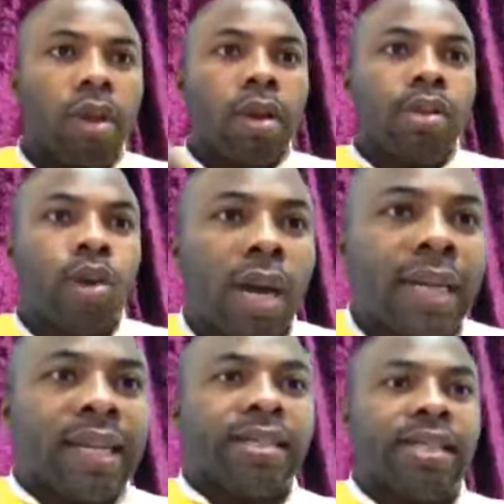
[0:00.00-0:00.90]
So
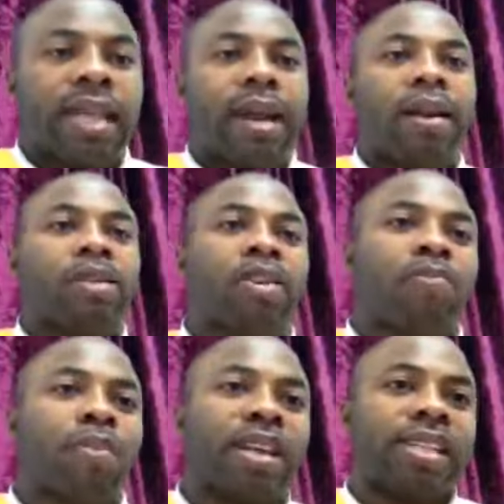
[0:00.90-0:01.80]
at least there are a lot
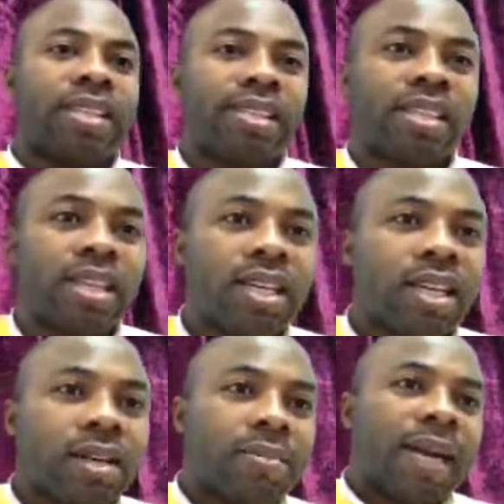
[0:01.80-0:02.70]
of presence,
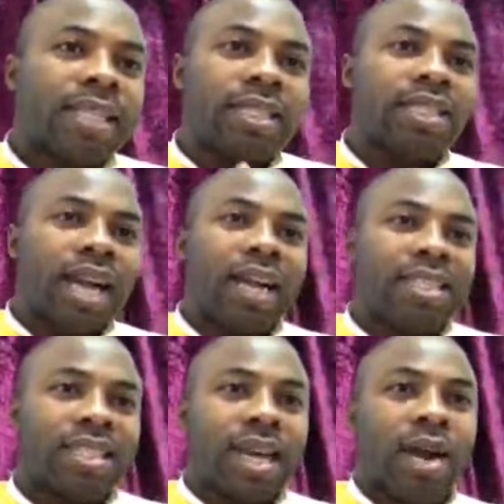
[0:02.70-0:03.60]
but
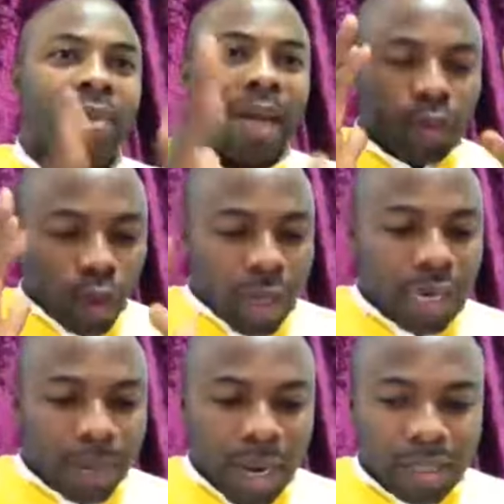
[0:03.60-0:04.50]
tonight I uh, am talking
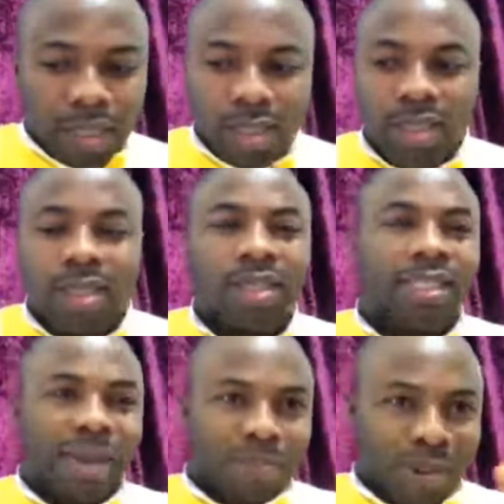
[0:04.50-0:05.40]
about
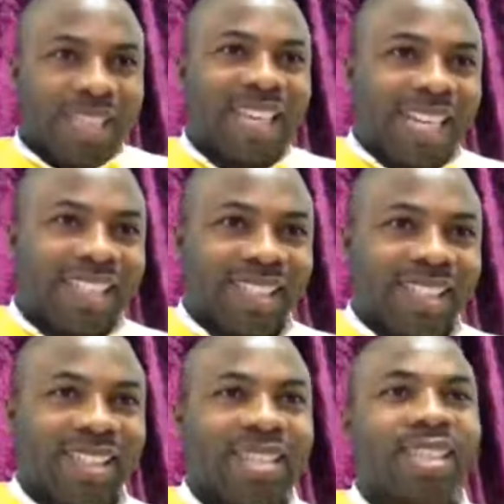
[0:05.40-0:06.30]
the
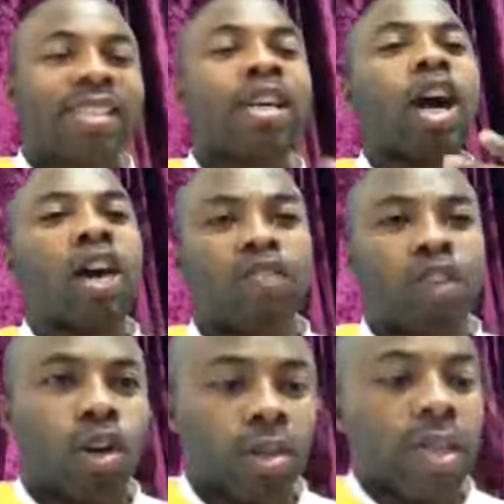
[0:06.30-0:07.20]
presence of
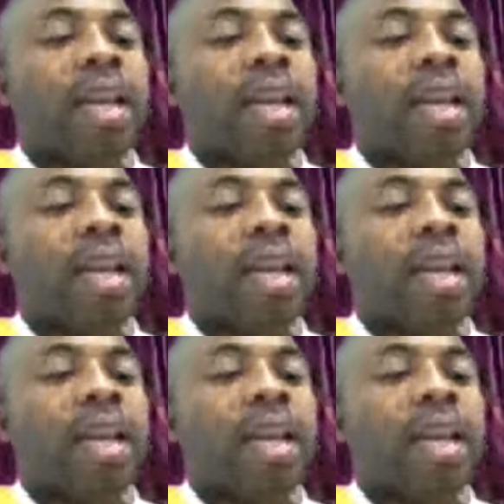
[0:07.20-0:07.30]
God.